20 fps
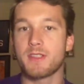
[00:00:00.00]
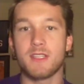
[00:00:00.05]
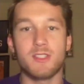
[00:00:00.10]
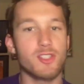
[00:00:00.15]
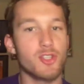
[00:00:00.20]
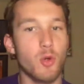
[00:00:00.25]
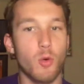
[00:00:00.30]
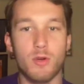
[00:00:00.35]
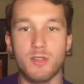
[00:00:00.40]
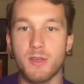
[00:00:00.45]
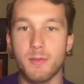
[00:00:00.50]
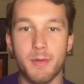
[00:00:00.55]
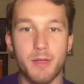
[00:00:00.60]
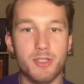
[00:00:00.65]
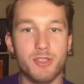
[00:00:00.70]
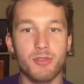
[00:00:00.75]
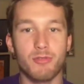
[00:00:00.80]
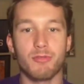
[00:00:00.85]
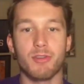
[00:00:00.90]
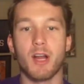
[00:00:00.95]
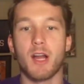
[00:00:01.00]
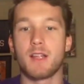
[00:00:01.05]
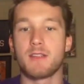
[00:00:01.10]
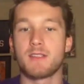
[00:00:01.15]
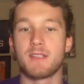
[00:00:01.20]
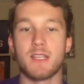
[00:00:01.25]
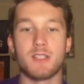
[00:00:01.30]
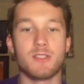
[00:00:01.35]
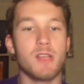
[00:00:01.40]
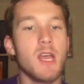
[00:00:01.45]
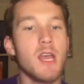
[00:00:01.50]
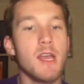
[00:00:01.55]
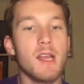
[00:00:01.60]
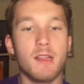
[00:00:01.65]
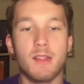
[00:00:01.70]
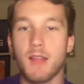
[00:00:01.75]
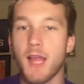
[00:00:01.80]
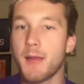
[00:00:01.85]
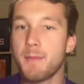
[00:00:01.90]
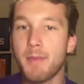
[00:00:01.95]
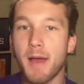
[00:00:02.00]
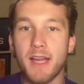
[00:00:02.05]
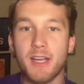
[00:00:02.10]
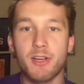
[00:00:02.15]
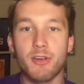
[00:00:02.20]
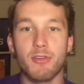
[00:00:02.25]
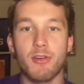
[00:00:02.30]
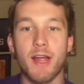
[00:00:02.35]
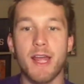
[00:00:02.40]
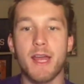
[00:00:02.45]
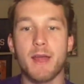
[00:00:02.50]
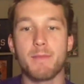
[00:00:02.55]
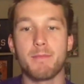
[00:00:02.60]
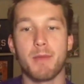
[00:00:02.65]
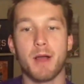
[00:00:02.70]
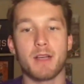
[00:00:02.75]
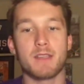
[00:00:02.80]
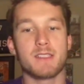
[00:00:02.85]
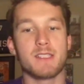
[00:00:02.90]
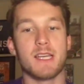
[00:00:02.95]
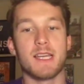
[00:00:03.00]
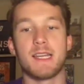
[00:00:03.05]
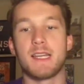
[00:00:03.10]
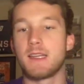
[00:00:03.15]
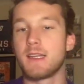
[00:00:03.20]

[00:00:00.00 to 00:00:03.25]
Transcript: that scores a bunch of runs, that's led by Correa and Buxton,